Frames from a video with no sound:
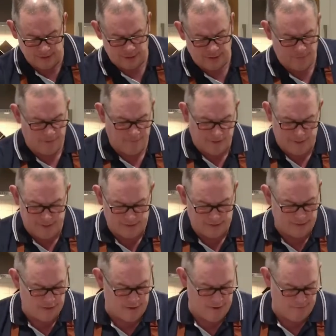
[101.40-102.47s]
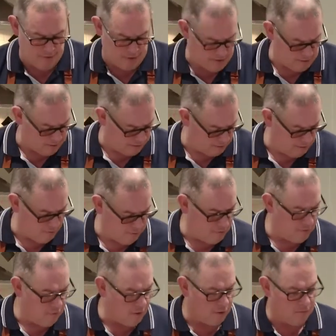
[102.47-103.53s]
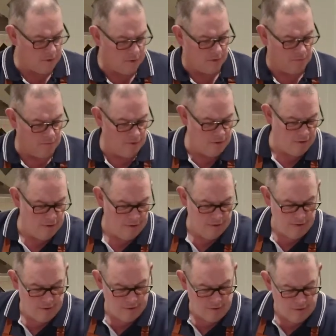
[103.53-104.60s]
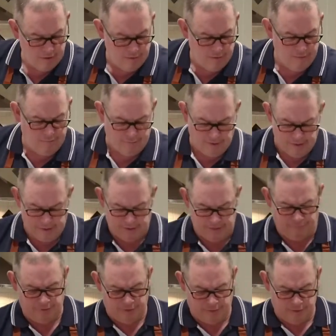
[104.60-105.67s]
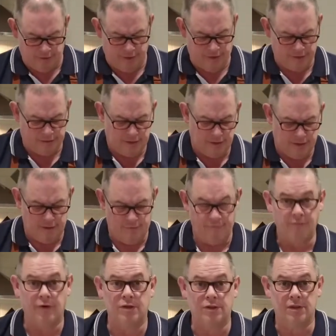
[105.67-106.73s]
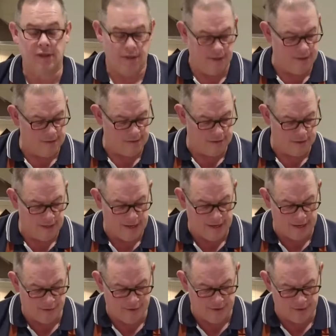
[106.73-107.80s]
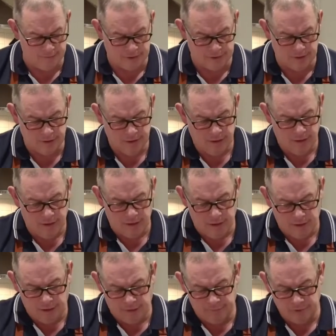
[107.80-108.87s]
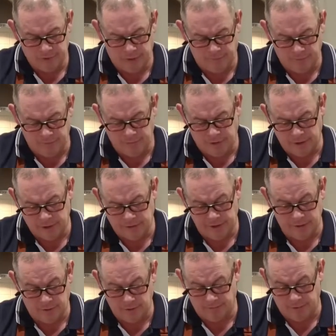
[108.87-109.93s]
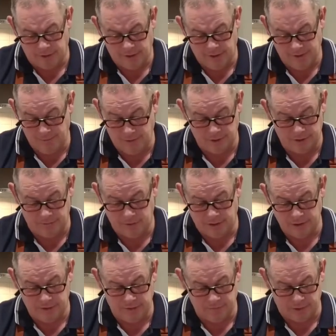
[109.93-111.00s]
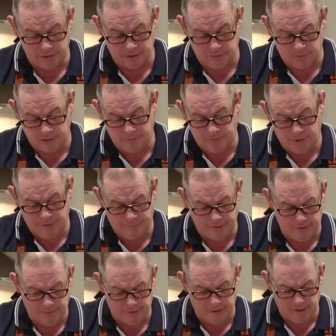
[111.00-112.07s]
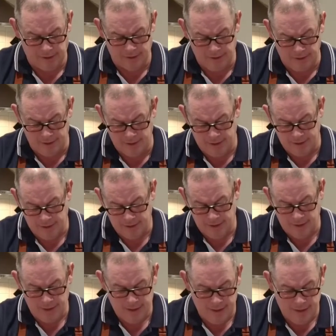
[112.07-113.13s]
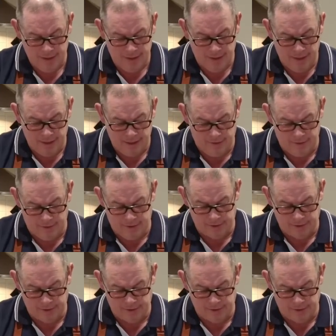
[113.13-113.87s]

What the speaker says: actually be a bit easier because I'm going to work with some fairly difficult ingredients here. The first is 80 grams of softened margarine or butter. I'm using margarine because it works perfectly well in the